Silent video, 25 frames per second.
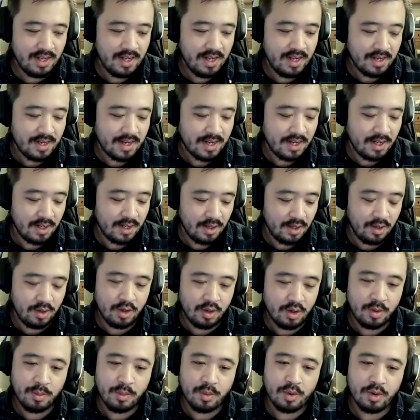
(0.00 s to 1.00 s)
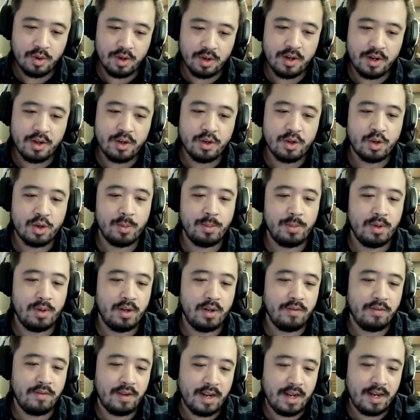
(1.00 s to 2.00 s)
kind of a little more
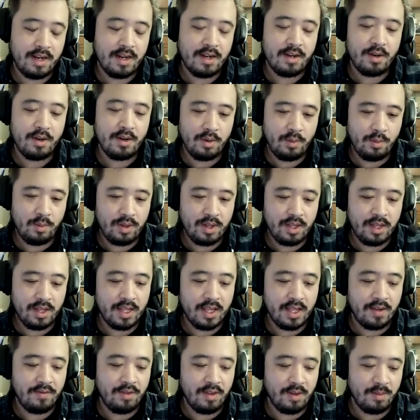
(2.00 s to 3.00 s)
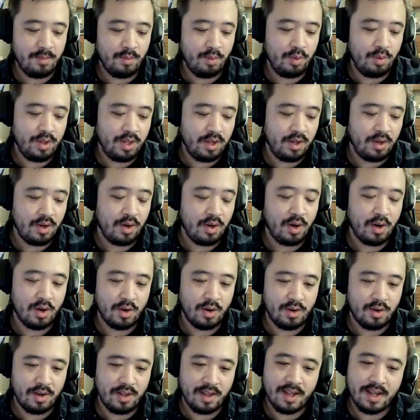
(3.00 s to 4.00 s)
interpretive, and I didn't really give them really
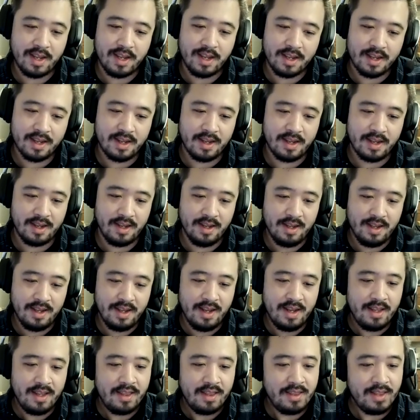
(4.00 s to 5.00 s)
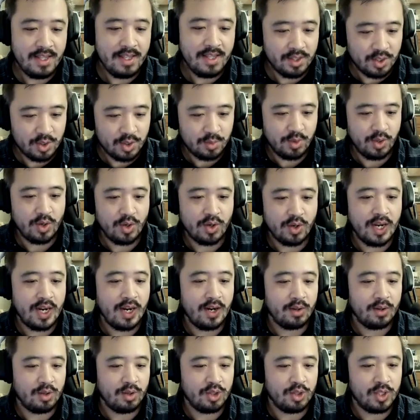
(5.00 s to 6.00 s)
hard this is what your
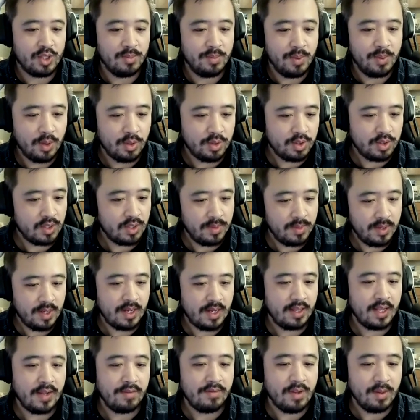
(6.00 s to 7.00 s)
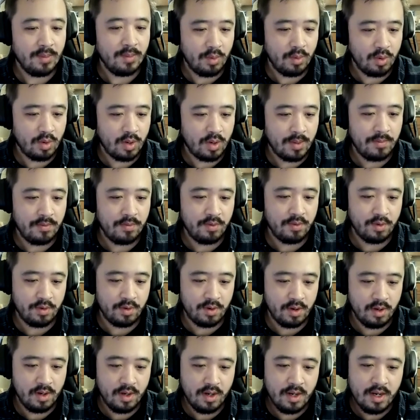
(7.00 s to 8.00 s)
character's supposed to be. I left it more up
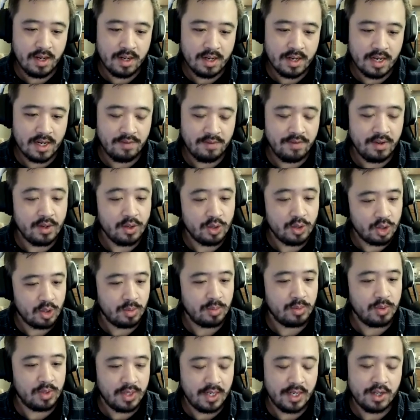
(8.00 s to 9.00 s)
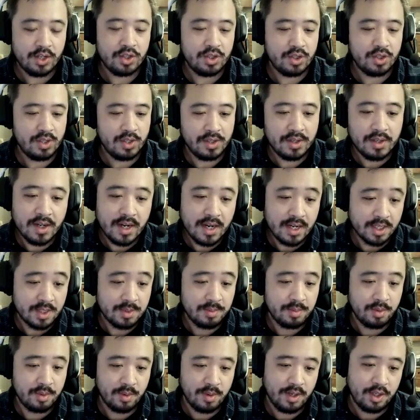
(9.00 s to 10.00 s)
for kind of interpretation and
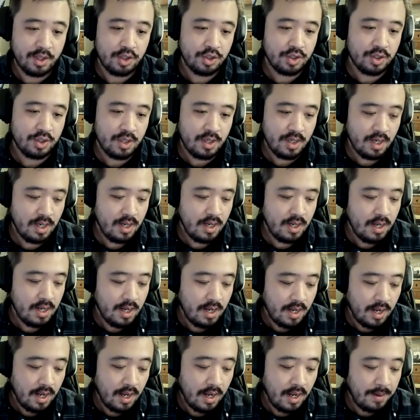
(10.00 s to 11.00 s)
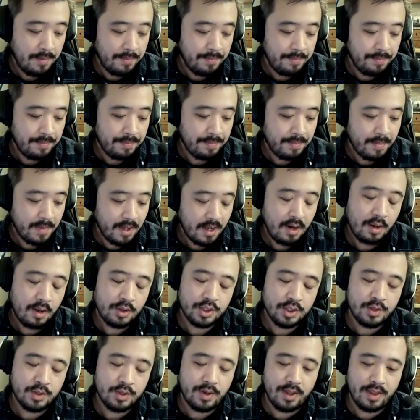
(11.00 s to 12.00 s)
exploration. And
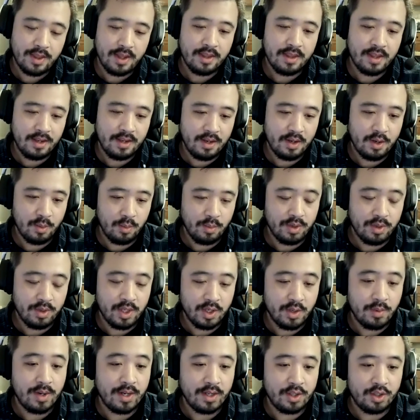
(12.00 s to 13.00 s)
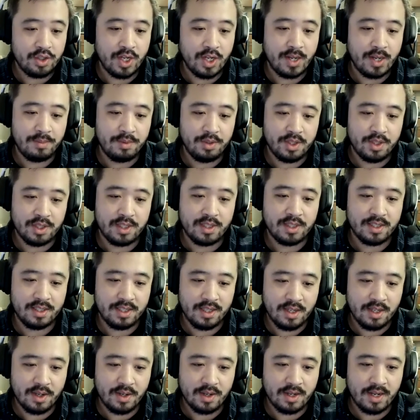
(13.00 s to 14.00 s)
also, I think they did a really great job. Just,
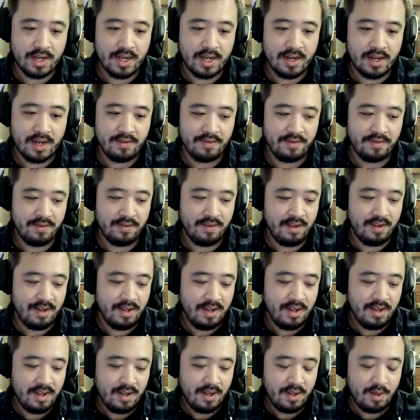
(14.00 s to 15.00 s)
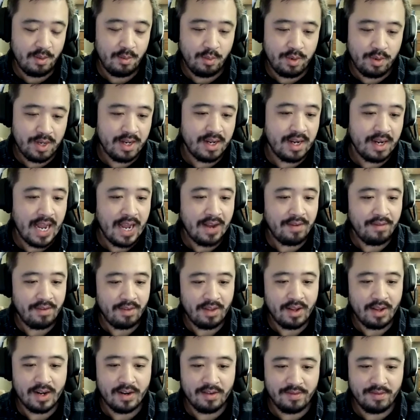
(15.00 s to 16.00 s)
we didn't have a
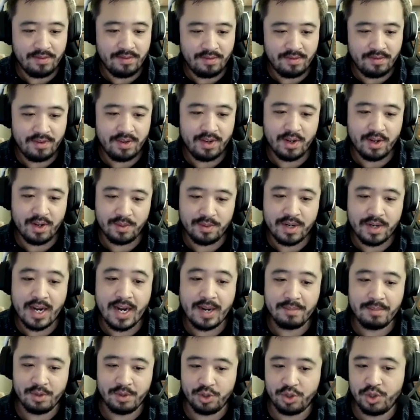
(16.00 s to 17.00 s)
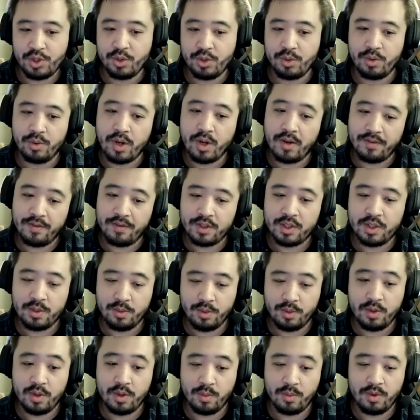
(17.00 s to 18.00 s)
lot of, time to shoot. Obviously,
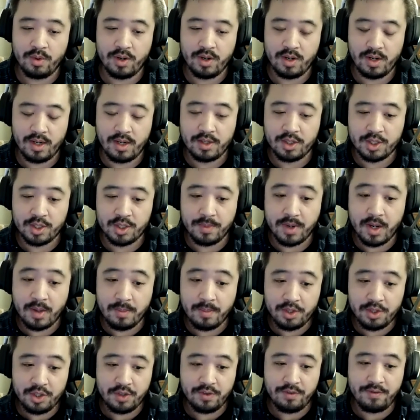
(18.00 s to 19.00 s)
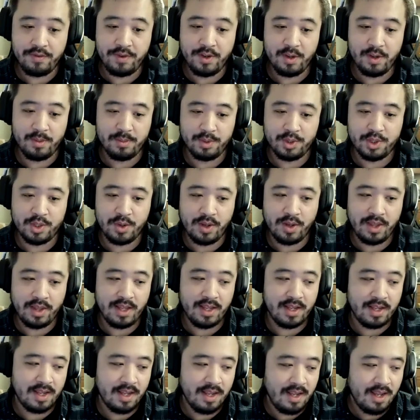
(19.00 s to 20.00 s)
we're a small budget film. So I
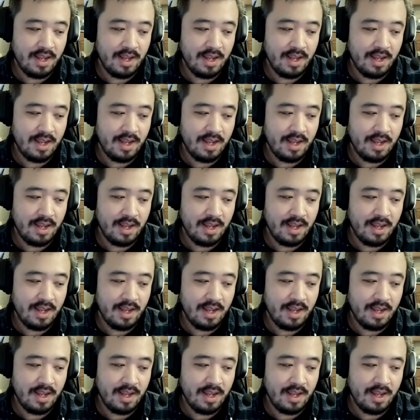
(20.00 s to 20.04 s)
think